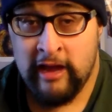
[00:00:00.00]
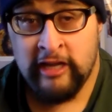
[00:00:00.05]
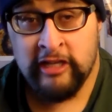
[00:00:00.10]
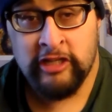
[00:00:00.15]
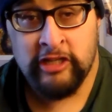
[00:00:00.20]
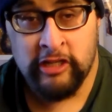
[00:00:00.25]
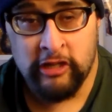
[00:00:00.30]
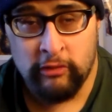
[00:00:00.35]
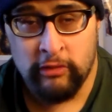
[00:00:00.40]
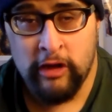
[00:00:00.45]

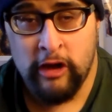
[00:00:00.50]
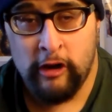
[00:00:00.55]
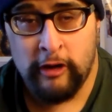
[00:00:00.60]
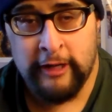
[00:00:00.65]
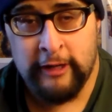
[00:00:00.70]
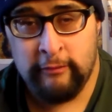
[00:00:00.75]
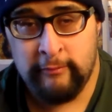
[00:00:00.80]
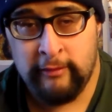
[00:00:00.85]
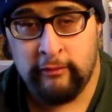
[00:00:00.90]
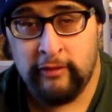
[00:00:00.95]
so
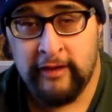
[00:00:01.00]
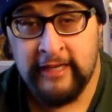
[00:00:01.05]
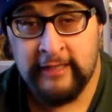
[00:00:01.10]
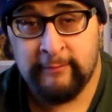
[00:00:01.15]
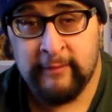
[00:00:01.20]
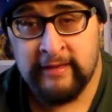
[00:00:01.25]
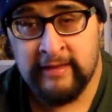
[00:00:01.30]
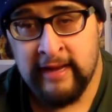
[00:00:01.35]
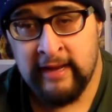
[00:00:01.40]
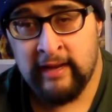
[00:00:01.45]
long
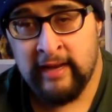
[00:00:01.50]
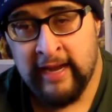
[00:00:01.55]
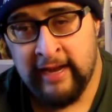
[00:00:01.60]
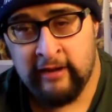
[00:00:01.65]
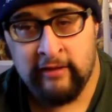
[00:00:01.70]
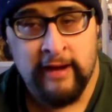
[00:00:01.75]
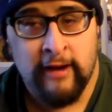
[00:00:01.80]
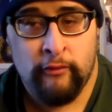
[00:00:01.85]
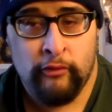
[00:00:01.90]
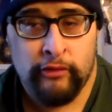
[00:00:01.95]
humanoids, but then
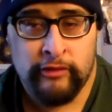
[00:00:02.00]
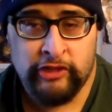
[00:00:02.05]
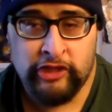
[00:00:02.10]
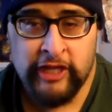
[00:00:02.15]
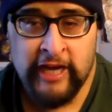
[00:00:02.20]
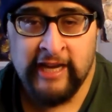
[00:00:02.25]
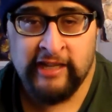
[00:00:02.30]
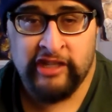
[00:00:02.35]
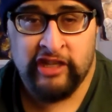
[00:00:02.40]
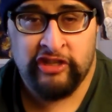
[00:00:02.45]
later I would
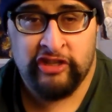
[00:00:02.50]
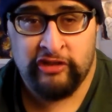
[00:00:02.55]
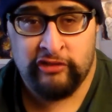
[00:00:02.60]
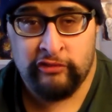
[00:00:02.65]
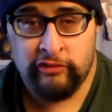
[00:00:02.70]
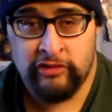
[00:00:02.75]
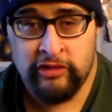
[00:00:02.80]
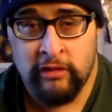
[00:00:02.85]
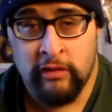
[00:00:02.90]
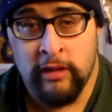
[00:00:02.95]
change it
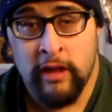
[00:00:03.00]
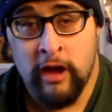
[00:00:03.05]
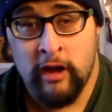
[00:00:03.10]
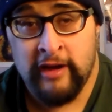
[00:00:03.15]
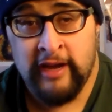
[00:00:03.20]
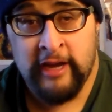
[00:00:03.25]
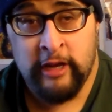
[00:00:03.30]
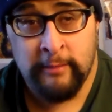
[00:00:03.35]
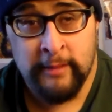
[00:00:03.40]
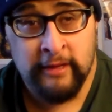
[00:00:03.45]
to so
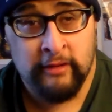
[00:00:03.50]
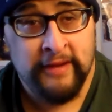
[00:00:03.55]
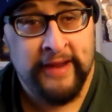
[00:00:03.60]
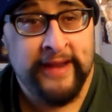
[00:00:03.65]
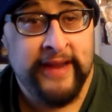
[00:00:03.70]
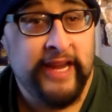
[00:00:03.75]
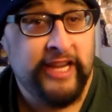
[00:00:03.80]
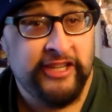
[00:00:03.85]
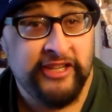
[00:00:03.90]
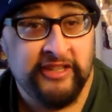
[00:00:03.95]
long
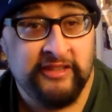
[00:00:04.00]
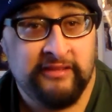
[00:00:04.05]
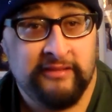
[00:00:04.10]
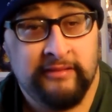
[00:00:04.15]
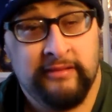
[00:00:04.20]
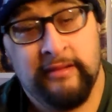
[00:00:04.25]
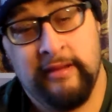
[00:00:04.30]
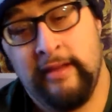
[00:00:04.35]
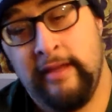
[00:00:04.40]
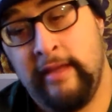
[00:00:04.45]
humanoid nation.